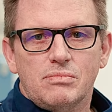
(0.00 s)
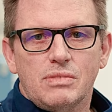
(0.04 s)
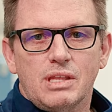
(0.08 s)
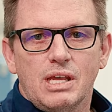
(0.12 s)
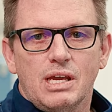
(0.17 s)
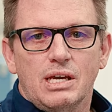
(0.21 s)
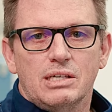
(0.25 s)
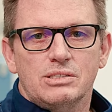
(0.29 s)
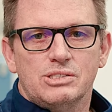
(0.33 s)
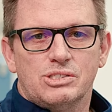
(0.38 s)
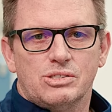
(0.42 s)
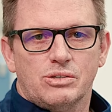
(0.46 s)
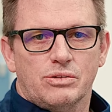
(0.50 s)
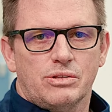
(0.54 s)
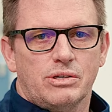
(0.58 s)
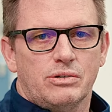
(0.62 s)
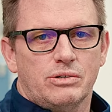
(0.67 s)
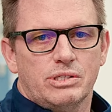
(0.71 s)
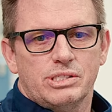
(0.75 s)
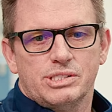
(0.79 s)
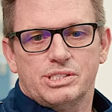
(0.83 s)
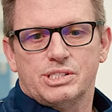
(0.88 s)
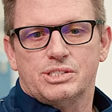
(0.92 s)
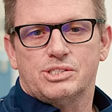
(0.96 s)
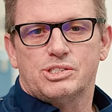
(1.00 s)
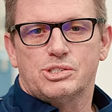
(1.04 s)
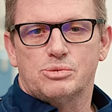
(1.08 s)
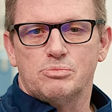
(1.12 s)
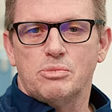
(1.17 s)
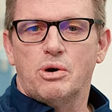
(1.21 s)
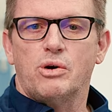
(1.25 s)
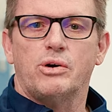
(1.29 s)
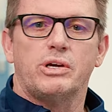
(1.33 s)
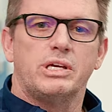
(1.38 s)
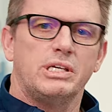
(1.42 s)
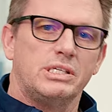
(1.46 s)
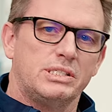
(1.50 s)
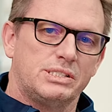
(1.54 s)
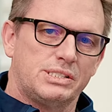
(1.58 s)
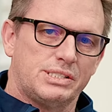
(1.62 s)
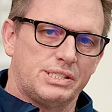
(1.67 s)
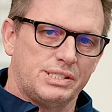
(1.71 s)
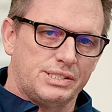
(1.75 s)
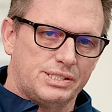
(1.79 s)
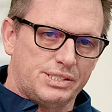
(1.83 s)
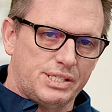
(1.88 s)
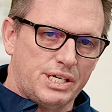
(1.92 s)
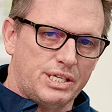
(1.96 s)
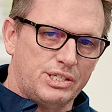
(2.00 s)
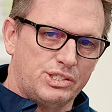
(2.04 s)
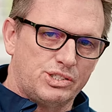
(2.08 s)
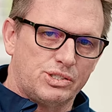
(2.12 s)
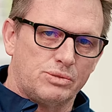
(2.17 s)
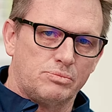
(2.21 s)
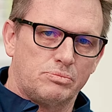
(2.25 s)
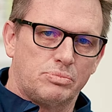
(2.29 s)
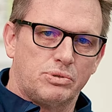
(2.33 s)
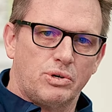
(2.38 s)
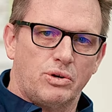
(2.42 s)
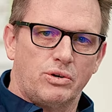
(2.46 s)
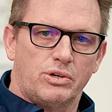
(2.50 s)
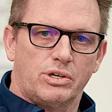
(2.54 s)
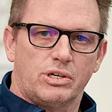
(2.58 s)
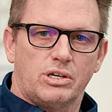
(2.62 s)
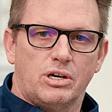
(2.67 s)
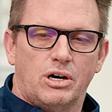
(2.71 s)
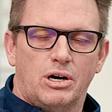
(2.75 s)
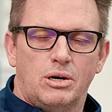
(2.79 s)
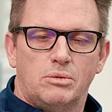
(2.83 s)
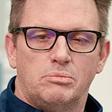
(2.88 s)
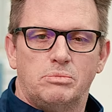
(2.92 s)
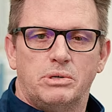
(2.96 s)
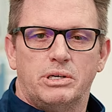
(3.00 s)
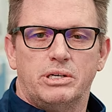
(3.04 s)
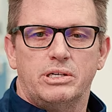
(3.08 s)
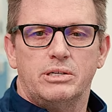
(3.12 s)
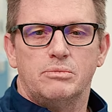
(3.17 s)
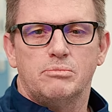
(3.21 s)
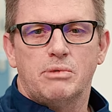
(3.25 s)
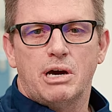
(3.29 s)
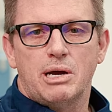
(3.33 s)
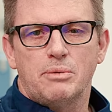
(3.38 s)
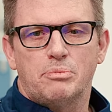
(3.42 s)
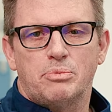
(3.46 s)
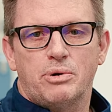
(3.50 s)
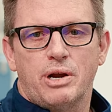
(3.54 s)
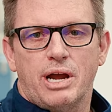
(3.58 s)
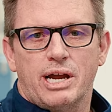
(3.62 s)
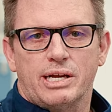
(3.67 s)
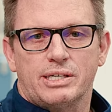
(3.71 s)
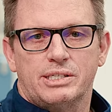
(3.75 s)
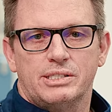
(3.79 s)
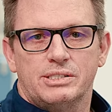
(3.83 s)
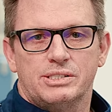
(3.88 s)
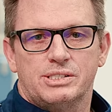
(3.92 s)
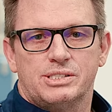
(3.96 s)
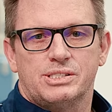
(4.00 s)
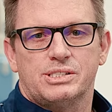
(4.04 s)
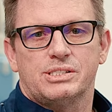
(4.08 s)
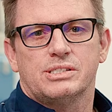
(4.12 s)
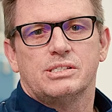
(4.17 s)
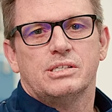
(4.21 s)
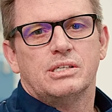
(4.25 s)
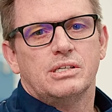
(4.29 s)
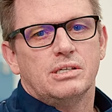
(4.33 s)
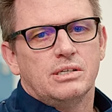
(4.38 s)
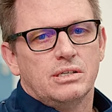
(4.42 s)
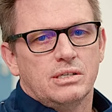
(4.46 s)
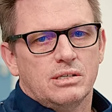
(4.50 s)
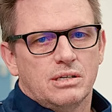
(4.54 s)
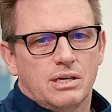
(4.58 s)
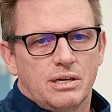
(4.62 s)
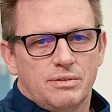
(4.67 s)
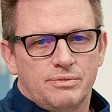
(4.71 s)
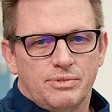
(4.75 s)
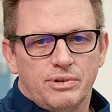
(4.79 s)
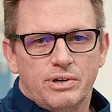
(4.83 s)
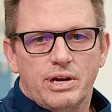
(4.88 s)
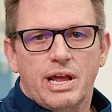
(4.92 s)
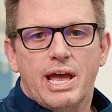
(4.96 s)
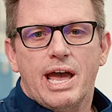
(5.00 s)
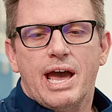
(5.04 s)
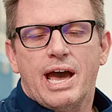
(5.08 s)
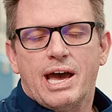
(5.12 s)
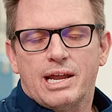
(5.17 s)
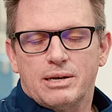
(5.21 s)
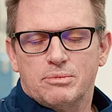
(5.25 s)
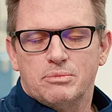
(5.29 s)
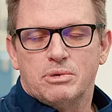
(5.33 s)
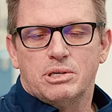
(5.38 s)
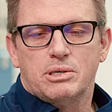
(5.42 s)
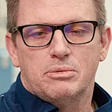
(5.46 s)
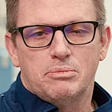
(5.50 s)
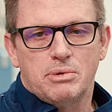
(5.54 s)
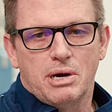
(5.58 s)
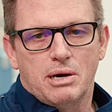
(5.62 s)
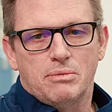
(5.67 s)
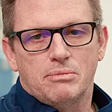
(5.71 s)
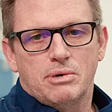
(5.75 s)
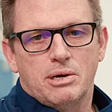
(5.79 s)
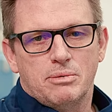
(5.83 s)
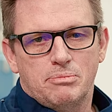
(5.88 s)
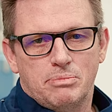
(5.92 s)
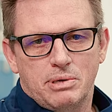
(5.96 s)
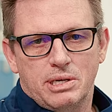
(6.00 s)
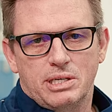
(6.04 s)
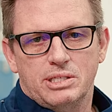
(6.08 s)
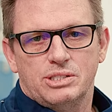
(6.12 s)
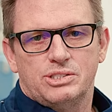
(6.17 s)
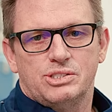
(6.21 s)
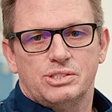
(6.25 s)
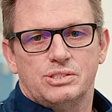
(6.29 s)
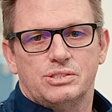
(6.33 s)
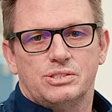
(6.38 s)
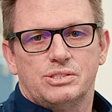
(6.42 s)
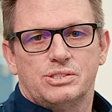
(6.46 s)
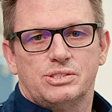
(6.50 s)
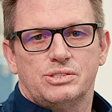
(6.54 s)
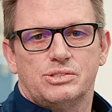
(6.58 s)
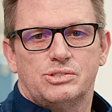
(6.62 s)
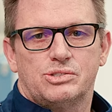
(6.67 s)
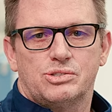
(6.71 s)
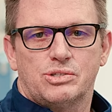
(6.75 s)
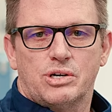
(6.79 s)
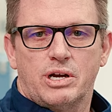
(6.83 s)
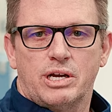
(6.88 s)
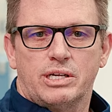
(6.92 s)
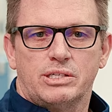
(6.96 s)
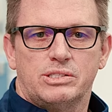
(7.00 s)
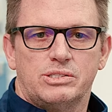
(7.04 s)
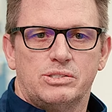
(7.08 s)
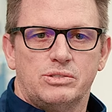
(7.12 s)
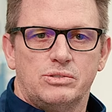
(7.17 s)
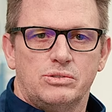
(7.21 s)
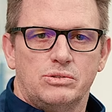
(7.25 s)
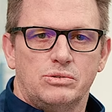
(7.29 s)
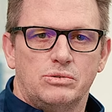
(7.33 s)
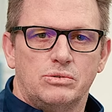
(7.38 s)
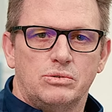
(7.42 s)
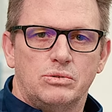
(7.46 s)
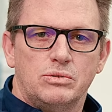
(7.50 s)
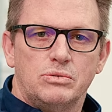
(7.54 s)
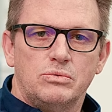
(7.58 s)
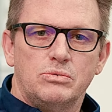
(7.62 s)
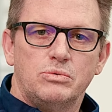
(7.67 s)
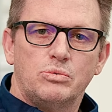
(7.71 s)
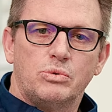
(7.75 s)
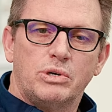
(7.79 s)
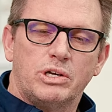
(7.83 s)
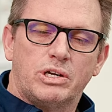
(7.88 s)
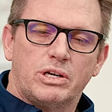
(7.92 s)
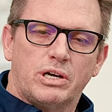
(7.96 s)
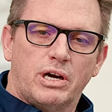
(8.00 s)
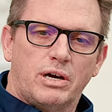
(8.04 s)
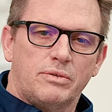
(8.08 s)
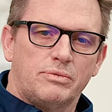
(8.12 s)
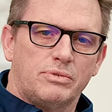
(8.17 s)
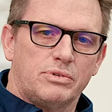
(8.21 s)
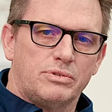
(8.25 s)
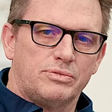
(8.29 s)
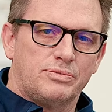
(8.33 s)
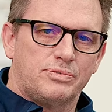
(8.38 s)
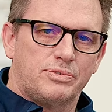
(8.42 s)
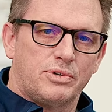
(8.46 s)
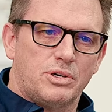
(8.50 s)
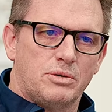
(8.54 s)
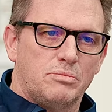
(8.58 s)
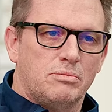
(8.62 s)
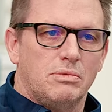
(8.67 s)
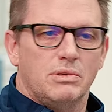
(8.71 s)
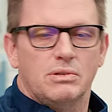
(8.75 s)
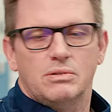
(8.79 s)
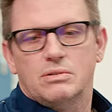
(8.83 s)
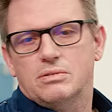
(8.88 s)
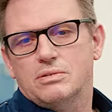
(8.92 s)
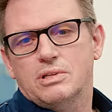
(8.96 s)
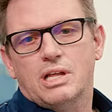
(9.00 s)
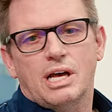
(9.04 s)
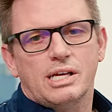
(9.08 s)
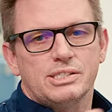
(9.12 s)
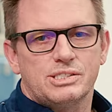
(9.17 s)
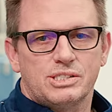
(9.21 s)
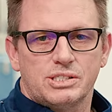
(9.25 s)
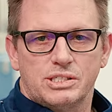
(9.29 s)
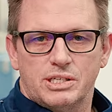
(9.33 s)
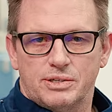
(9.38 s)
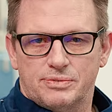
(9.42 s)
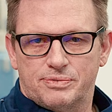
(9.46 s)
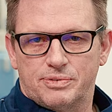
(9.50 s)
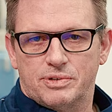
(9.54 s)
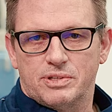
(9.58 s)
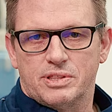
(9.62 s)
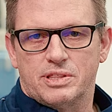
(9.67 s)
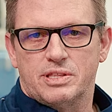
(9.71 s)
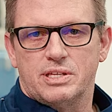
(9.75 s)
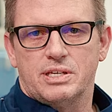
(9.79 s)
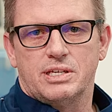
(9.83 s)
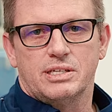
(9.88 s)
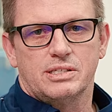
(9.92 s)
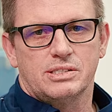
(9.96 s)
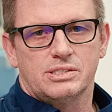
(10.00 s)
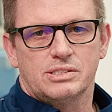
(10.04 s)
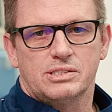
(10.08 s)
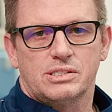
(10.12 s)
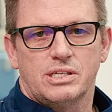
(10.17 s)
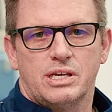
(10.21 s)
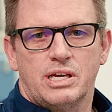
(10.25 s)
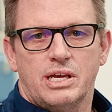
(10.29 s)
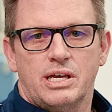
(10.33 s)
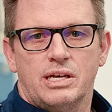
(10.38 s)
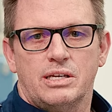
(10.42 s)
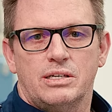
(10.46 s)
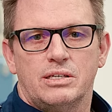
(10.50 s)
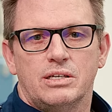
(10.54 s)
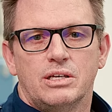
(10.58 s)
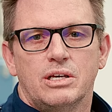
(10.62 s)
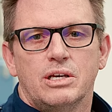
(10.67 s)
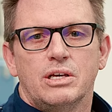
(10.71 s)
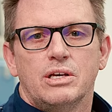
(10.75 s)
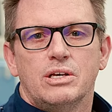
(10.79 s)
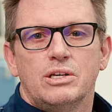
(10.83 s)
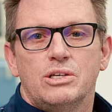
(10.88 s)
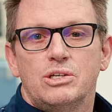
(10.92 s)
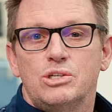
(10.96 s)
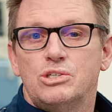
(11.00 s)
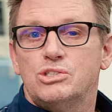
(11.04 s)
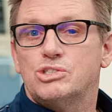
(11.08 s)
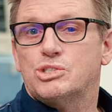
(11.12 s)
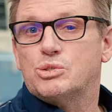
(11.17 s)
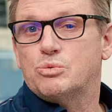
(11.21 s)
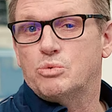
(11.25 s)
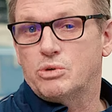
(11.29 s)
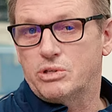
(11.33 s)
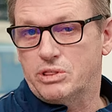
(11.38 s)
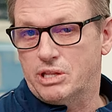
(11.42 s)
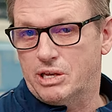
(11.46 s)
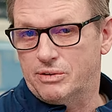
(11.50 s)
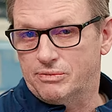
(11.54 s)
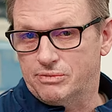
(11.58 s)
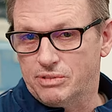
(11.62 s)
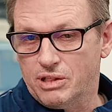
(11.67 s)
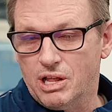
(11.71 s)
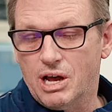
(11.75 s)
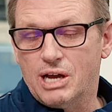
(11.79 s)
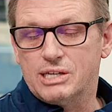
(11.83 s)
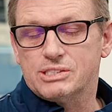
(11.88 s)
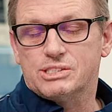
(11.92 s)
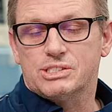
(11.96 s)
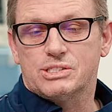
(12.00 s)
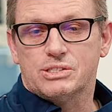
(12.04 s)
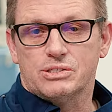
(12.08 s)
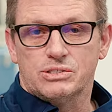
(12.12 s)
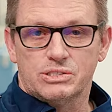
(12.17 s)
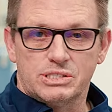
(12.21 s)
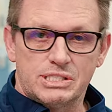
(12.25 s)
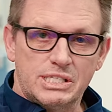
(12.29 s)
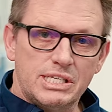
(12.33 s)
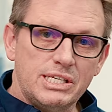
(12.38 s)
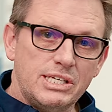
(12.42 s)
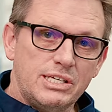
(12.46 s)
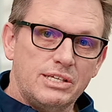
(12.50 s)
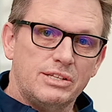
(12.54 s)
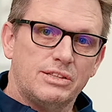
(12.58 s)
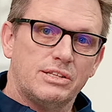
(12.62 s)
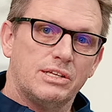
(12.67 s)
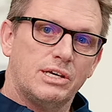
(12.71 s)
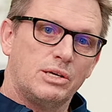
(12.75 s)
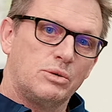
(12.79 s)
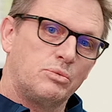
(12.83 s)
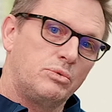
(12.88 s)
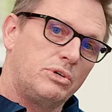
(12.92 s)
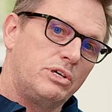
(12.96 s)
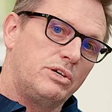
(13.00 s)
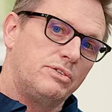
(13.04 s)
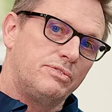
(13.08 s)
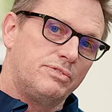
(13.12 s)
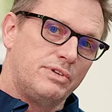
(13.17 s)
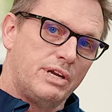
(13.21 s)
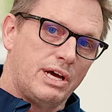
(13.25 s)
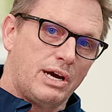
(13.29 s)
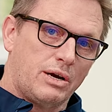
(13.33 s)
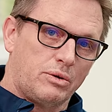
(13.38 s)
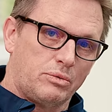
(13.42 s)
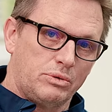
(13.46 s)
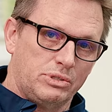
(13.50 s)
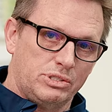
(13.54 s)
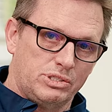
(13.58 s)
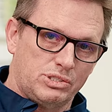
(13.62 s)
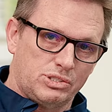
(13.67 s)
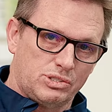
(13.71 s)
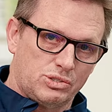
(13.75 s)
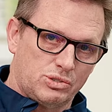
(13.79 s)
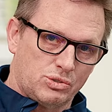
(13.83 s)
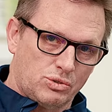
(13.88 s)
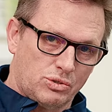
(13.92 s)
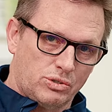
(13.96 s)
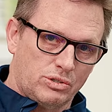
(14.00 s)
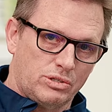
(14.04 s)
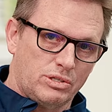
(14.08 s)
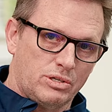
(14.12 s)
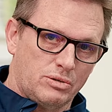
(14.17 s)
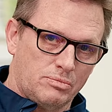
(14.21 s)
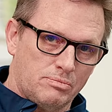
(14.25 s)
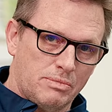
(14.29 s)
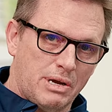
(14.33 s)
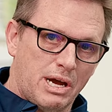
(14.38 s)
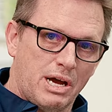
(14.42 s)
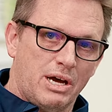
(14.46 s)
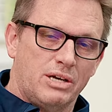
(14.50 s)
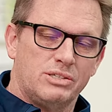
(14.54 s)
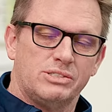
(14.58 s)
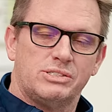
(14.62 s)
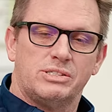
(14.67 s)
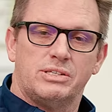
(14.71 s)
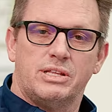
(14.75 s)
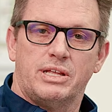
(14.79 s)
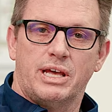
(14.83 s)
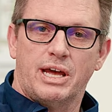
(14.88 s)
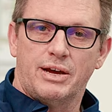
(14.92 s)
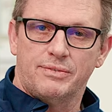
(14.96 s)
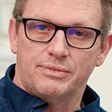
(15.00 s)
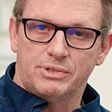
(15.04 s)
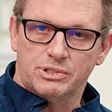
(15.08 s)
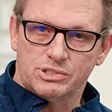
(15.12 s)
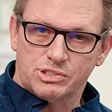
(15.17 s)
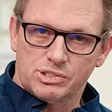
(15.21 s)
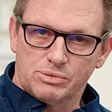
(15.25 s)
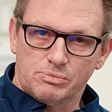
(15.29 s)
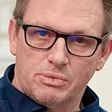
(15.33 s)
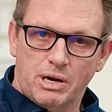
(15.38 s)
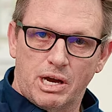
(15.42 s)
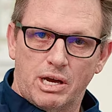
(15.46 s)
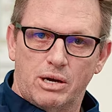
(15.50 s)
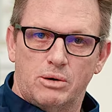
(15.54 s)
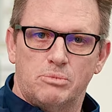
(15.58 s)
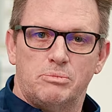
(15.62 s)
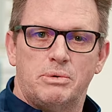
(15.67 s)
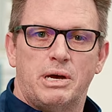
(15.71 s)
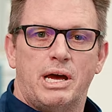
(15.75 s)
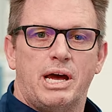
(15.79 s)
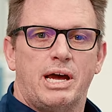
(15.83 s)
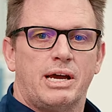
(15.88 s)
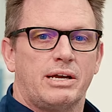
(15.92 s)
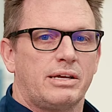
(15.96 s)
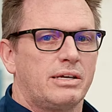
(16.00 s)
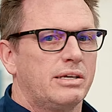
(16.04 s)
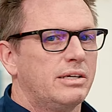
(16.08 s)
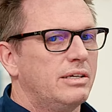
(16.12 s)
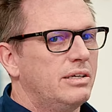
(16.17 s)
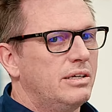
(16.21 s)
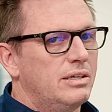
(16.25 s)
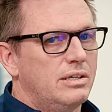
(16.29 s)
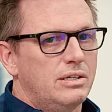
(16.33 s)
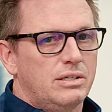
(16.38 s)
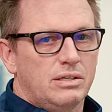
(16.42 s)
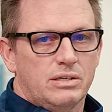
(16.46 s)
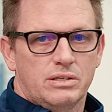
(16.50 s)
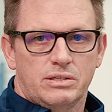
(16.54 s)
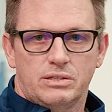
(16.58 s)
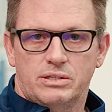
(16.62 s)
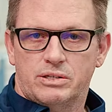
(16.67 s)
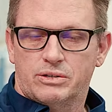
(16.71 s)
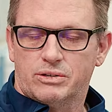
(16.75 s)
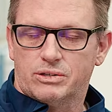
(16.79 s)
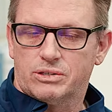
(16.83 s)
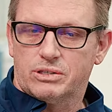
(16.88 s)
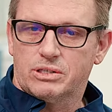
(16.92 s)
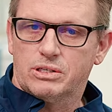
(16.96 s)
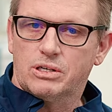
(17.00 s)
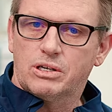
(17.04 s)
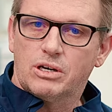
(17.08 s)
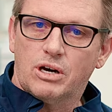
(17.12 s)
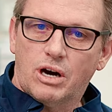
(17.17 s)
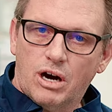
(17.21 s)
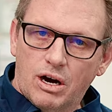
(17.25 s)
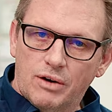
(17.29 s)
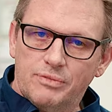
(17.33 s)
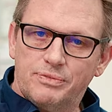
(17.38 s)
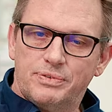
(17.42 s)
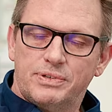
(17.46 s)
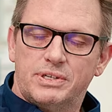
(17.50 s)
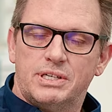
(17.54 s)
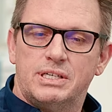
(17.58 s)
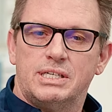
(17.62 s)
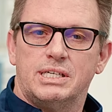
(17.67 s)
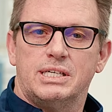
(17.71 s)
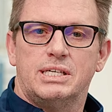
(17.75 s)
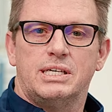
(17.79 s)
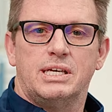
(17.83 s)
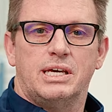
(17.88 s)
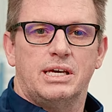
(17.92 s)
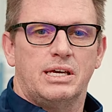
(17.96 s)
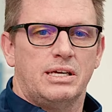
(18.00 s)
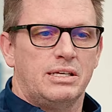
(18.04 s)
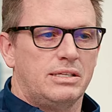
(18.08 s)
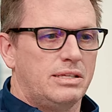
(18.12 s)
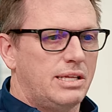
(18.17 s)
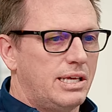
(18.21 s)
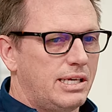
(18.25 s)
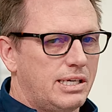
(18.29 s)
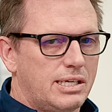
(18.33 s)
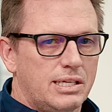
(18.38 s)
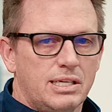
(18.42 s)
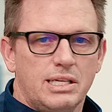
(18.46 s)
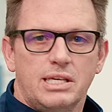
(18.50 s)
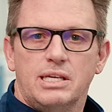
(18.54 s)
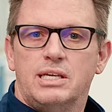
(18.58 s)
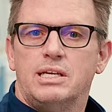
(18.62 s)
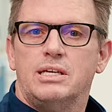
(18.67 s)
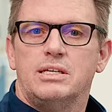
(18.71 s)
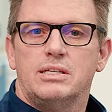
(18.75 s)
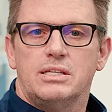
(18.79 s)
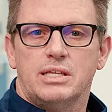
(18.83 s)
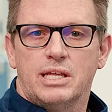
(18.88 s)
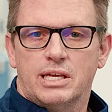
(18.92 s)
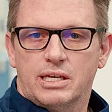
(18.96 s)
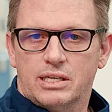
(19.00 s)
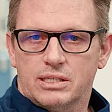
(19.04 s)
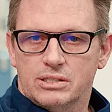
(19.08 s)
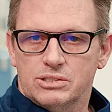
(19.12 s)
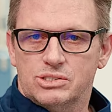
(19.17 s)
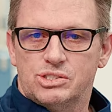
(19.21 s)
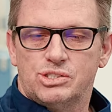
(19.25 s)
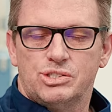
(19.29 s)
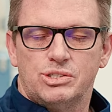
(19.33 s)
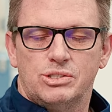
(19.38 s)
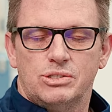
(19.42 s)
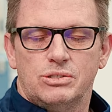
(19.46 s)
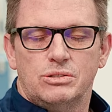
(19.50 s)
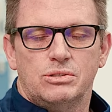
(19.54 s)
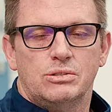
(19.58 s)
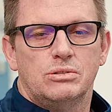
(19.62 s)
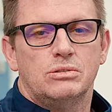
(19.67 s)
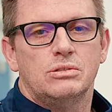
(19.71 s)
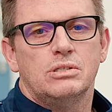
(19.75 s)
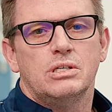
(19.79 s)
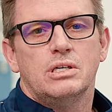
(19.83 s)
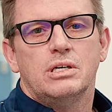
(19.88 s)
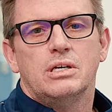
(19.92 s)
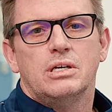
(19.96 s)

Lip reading: And so there is a smoking cessation protocol, but in my practice, I'm very adamant about my patients trying to recover from lots of different things. And usually when they've lost their teeth and we have now restored their mouths and they have their smile back, they're confident again, they can eat, they can chew.